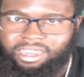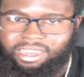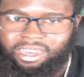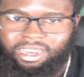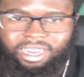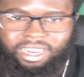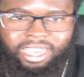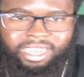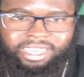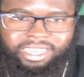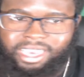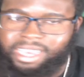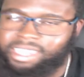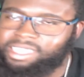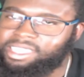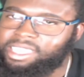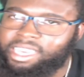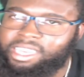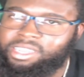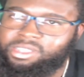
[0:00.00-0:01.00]
Like,
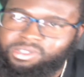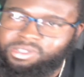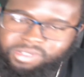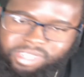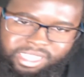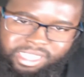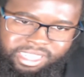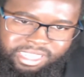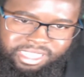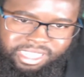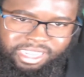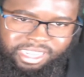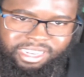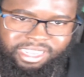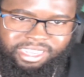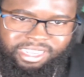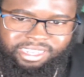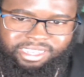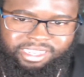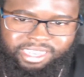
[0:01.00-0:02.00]
yes, injuries, and
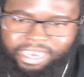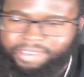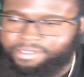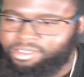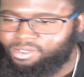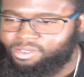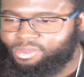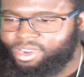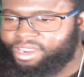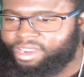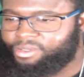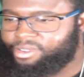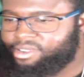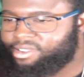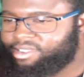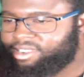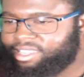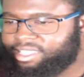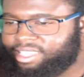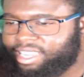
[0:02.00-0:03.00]
then Kevin Durant
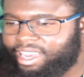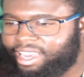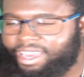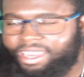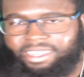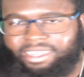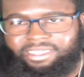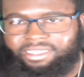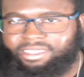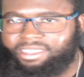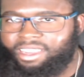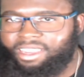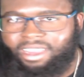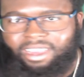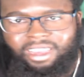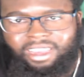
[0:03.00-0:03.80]
wearing the size